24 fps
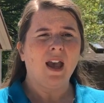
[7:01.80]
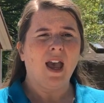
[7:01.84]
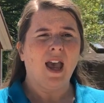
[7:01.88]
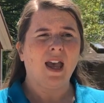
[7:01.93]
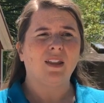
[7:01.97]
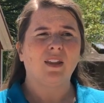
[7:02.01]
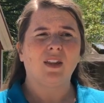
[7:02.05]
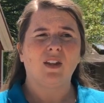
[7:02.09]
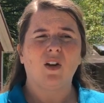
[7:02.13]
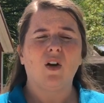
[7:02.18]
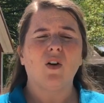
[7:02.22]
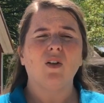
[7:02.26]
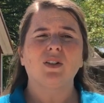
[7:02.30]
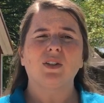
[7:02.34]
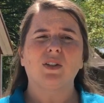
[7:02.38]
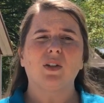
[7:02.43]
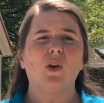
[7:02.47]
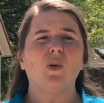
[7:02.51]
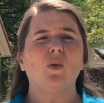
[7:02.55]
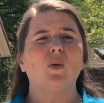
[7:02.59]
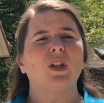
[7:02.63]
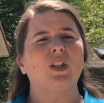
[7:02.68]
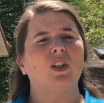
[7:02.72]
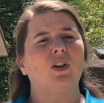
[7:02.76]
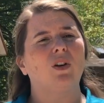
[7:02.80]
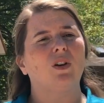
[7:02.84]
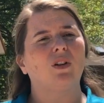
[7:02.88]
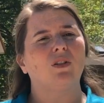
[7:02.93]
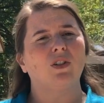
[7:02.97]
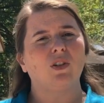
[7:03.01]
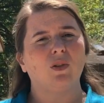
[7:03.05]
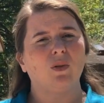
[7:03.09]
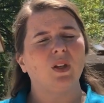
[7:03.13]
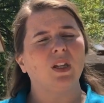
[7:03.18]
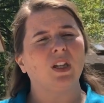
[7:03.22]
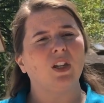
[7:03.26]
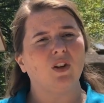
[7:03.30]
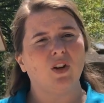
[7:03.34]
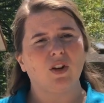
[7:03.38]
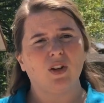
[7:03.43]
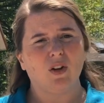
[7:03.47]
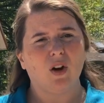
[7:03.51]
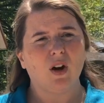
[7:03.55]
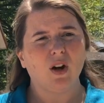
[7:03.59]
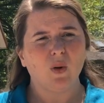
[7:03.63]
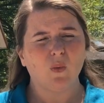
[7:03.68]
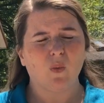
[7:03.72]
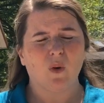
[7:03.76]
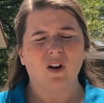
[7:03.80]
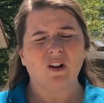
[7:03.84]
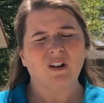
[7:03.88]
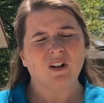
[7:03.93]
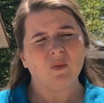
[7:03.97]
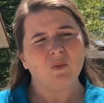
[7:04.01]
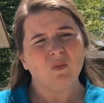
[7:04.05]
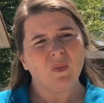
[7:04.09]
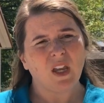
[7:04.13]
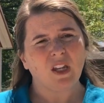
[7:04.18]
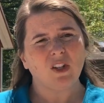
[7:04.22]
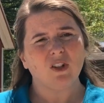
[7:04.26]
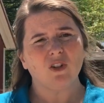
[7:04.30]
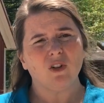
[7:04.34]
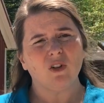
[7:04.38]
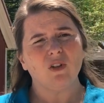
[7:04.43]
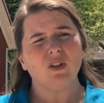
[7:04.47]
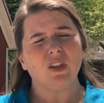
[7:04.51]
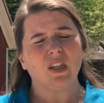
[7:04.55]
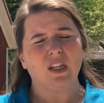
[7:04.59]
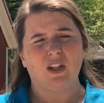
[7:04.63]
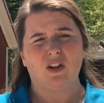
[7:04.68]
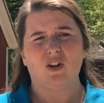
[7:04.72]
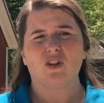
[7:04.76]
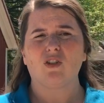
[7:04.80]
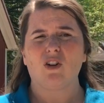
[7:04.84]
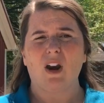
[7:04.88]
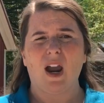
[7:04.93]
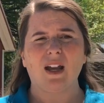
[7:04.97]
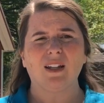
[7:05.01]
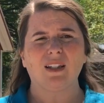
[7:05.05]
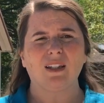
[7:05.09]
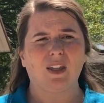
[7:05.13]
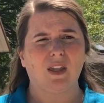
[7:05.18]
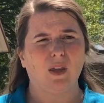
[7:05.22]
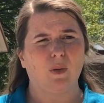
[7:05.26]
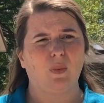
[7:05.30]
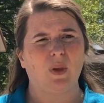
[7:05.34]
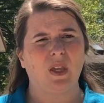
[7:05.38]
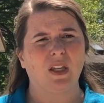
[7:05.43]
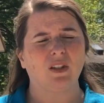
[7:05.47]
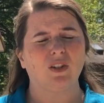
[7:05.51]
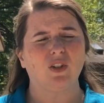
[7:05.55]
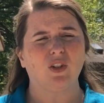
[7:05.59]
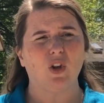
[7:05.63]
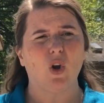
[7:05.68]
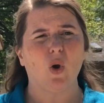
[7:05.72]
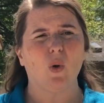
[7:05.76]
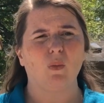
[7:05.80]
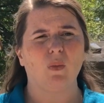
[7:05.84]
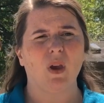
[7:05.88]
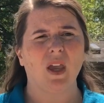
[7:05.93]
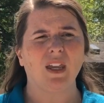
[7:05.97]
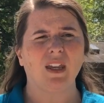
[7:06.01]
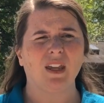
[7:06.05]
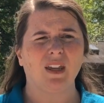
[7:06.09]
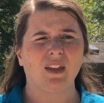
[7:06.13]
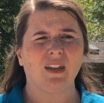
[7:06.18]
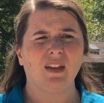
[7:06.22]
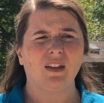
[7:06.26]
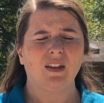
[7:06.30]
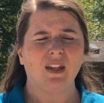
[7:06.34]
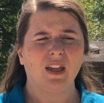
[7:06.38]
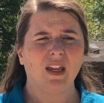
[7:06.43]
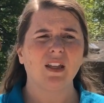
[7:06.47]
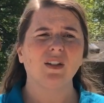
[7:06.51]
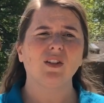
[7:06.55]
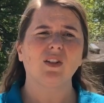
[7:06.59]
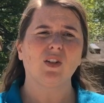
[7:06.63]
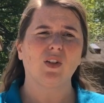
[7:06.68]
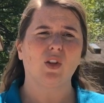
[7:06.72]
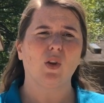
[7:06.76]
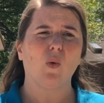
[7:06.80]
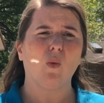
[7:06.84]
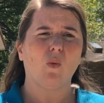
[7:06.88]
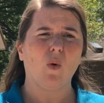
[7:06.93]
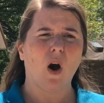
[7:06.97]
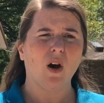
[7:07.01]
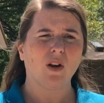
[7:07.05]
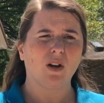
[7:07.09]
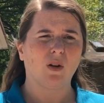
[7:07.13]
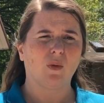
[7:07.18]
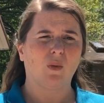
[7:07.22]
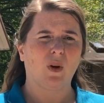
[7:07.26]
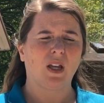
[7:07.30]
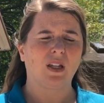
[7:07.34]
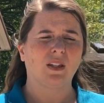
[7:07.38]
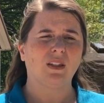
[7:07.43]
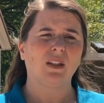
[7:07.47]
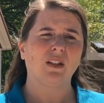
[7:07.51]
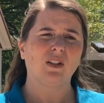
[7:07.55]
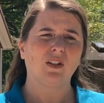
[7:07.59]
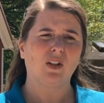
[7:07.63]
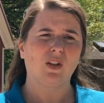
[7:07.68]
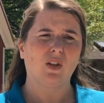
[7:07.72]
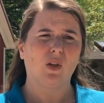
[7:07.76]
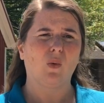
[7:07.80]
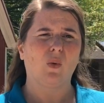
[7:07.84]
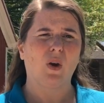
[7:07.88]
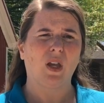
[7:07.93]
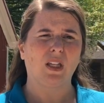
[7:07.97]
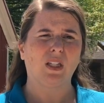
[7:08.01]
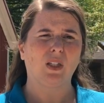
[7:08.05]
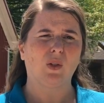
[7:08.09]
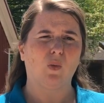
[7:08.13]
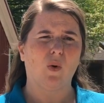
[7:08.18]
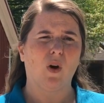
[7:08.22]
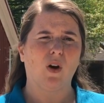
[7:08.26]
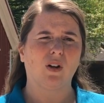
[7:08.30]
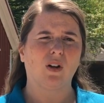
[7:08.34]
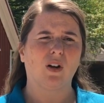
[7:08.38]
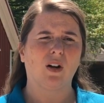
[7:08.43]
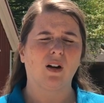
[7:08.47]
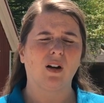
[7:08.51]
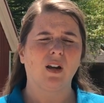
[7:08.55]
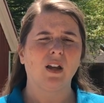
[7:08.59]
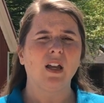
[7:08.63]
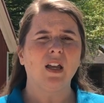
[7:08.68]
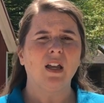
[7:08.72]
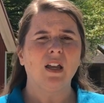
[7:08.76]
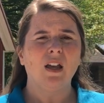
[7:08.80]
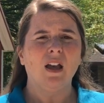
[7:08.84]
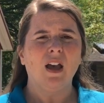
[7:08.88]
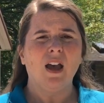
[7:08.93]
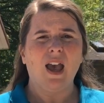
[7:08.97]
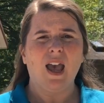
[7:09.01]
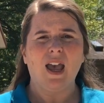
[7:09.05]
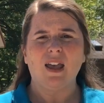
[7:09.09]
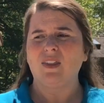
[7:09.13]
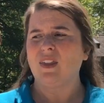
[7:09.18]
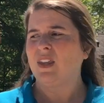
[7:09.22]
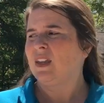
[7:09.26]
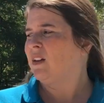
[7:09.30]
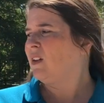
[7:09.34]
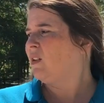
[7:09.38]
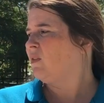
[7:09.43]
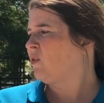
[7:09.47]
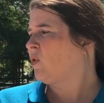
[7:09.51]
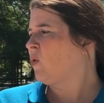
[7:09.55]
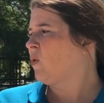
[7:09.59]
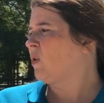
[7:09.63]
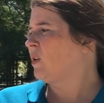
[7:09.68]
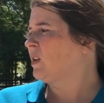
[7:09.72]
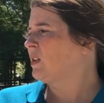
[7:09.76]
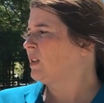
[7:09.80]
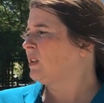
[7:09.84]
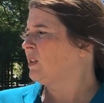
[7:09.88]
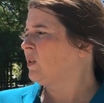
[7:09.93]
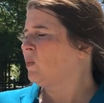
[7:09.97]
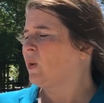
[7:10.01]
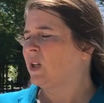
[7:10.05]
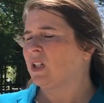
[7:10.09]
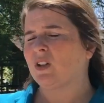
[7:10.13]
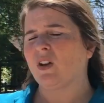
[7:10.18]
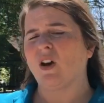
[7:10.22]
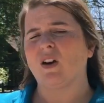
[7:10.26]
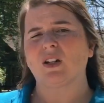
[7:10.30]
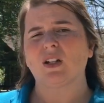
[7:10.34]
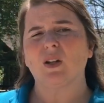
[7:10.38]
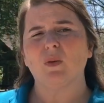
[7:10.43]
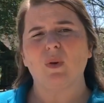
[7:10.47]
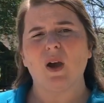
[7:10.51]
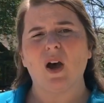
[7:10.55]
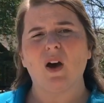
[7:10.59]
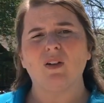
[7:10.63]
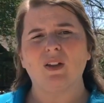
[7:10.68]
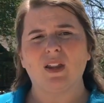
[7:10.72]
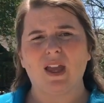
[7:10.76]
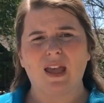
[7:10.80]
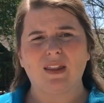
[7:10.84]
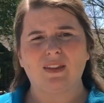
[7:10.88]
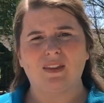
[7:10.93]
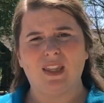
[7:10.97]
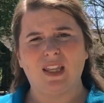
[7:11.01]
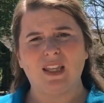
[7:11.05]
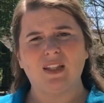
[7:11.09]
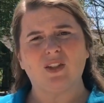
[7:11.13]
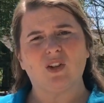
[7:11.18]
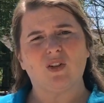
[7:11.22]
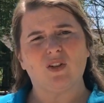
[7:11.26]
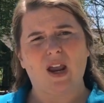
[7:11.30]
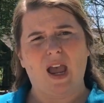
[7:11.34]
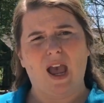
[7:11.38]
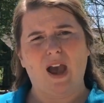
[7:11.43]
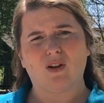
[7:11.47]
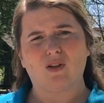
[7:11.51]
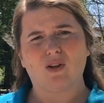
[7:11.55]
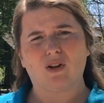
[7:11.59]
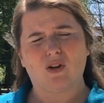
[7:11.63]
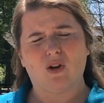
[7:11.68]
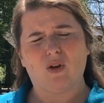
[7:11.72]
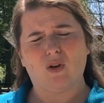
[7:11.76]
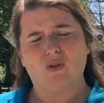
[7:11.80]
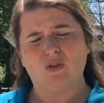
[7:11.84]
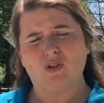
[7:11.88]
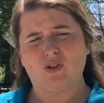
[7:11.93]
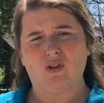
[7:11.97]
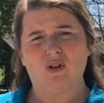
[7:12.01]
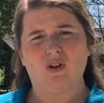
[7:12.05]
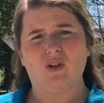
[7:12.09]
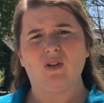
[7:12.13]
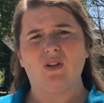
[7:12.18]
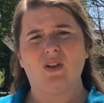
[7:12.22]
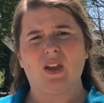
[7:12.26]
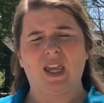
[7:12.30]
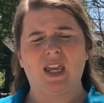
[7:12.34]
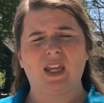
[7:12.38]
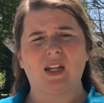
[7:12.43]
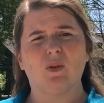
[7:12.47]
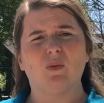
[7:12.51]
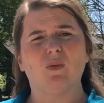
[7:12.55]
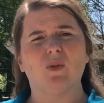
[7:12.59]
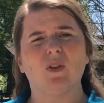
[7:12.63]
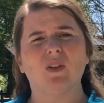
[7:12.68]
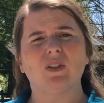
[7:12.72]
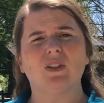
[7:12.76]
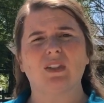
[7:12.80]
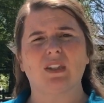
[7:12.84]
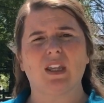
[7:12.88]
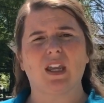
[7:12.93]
And then also, when you're doing your yard work, make sure that your grass clippings don't make it into the waterways, into the wastewater. And then, of course, we talked about these are agricultural animals.